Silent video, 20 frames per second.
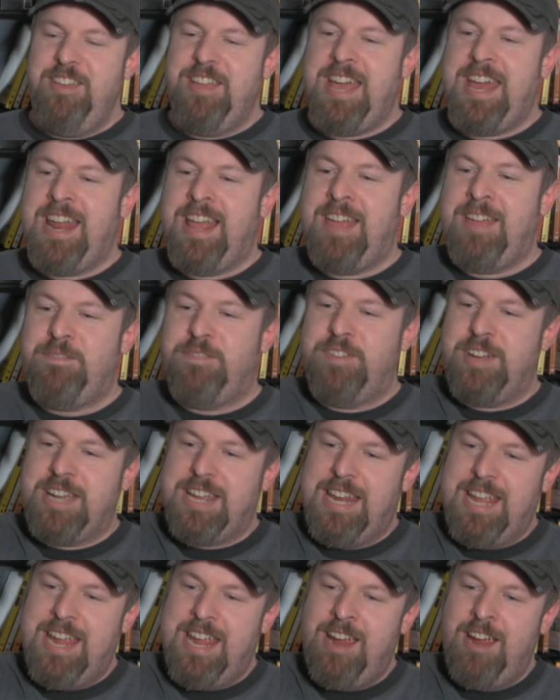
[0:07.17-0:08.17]
You got a fucking
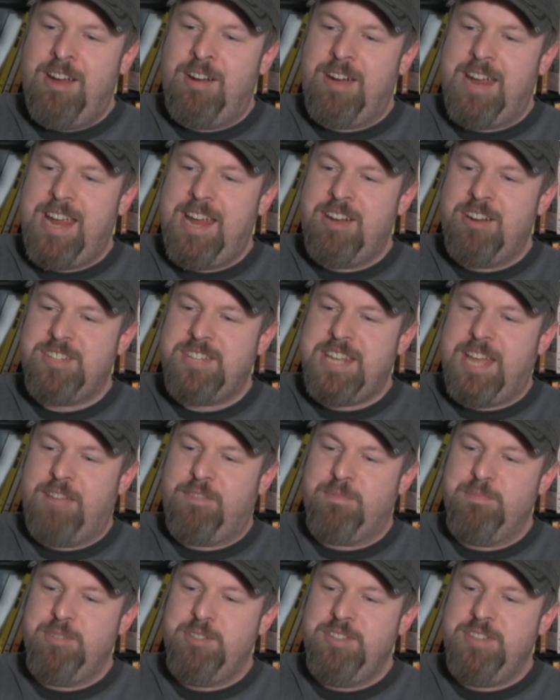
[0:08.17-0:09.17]
hairstyle
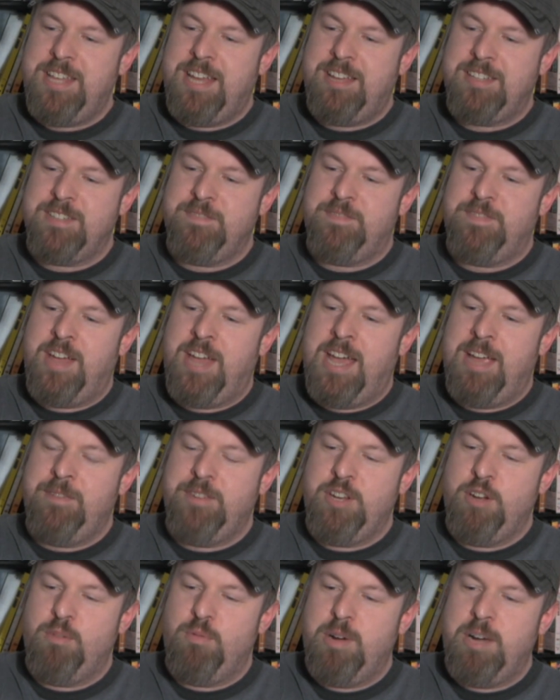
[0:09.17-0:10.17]
from 2005 and
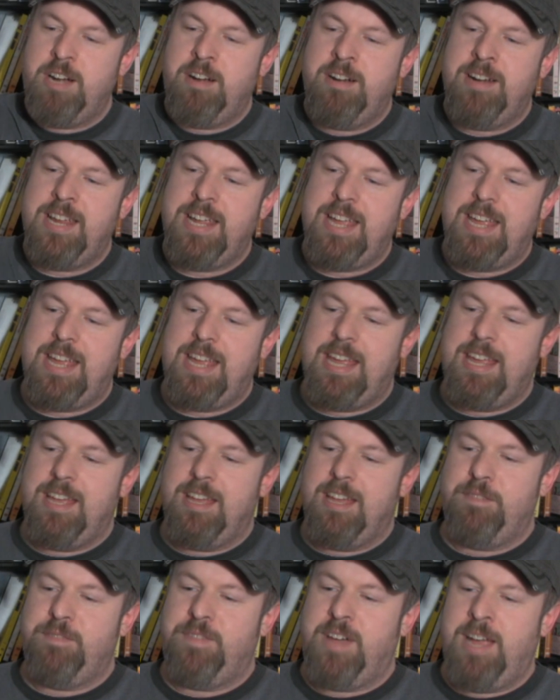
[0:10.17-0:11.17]
you're wearing
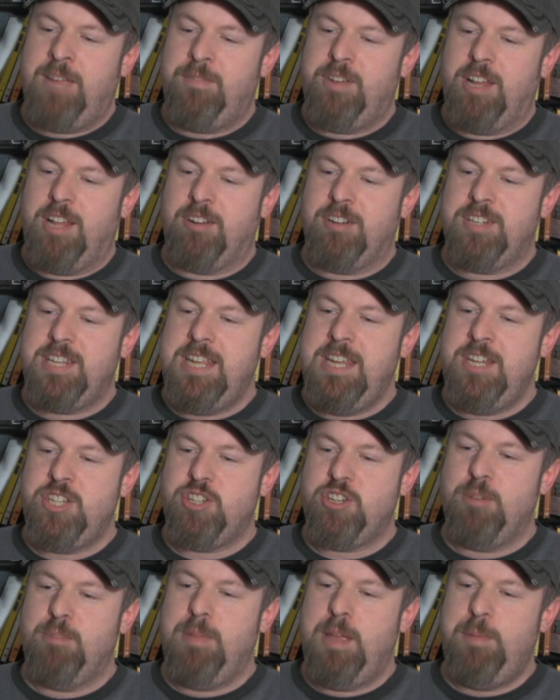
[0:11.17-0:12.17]
a $5
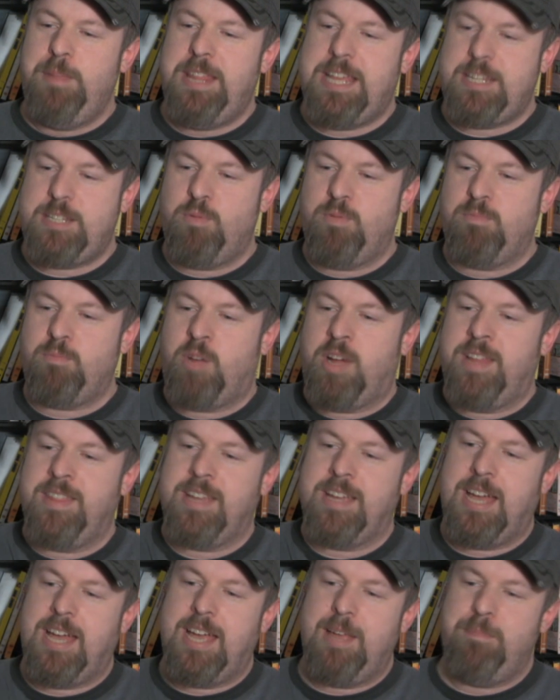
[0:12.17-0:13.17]
t-shirt. Maybe that's why the
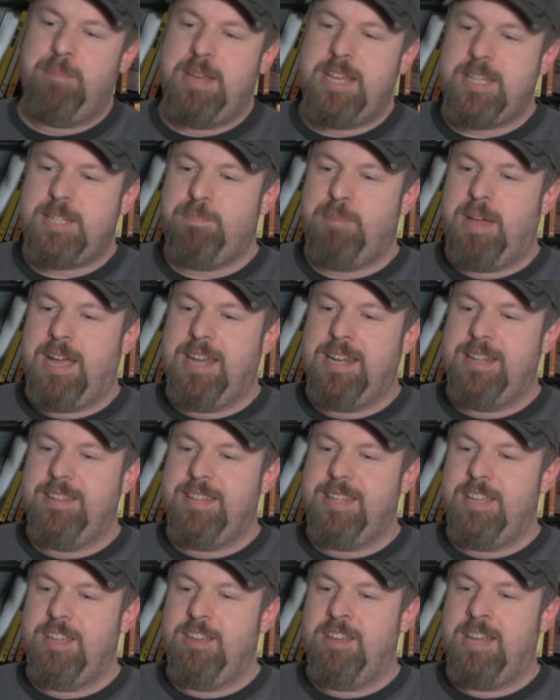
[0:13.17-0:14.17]
guy at Best Buy didn't
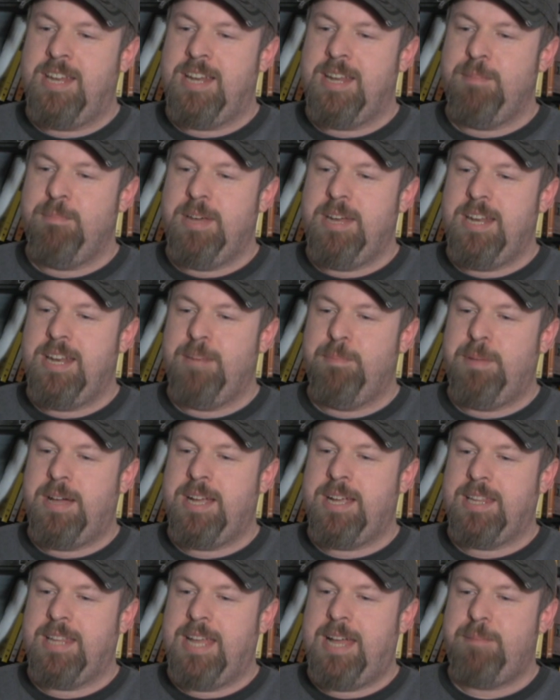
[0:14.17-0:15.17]
think you had any money to buy
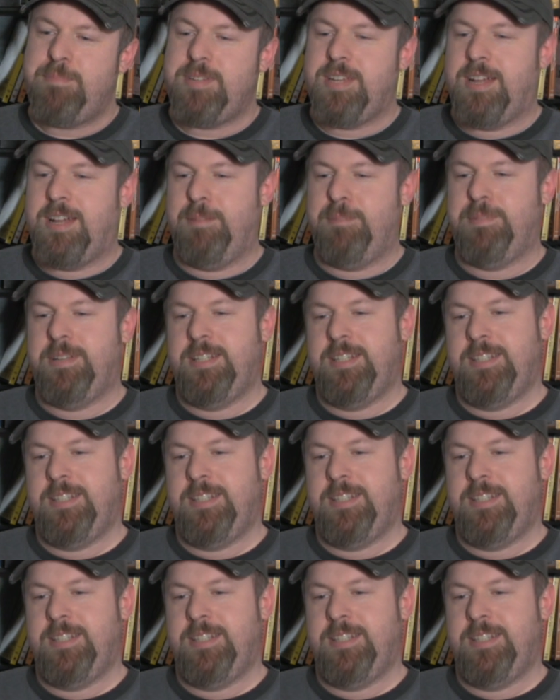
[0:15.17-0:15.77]
a laptop.